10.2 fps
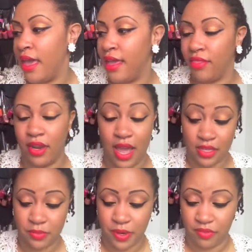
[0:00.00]
And the
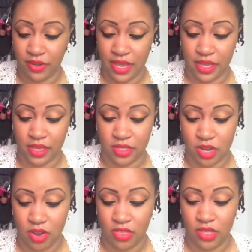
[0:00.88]
last pair of leggings
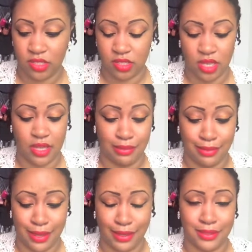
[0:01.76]
are these
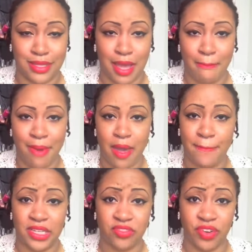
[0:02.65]
leggings that my
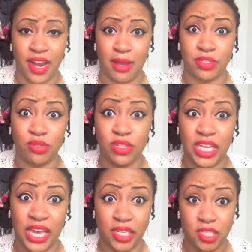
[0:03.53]
best friend absolutely
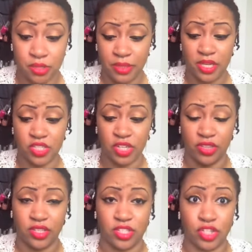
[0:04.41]
hates because she
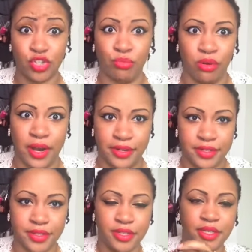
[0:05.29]
thinks they're too bright.